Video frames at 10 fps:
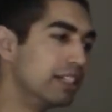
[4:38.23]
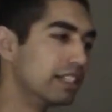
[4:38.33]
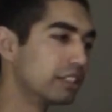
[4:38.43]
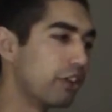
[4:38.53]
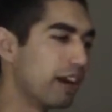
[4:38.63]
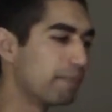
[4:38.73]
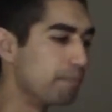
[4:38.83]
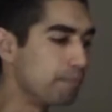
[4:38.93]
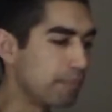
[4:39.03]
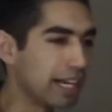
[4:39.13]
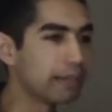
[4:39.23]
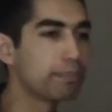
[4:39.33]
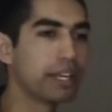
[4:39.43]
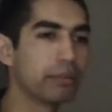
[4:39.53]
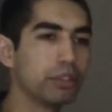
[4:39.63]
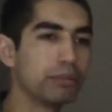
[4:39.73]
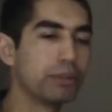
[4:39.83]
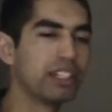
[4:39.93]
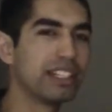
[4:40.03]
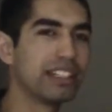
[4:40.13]
so I might be able to
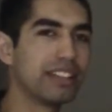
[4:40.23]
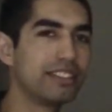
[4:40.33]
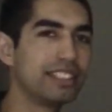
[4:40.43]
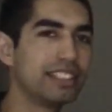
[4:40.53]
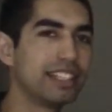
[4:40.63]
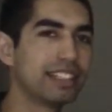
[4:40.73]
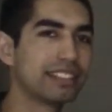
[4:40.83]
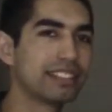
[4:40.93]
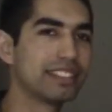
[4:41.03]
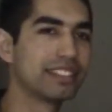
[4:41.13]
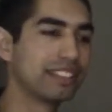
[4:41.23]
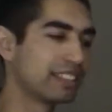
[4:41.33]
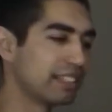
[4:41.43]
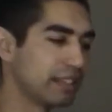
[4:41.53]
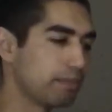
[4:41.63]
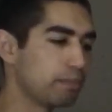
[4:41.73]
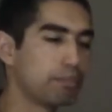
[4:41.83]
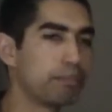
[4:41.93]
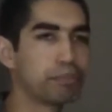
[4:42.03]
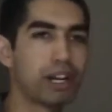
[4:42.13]
put in another GTX 660.
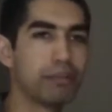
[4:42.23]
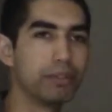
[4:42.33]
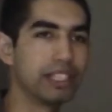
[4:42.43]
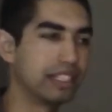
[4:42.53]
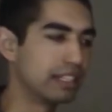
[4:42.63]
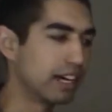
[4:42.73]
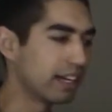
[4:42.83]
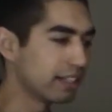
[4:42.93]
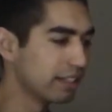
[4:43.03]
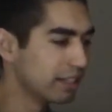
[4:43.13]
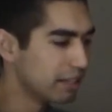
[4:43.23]
Probably not,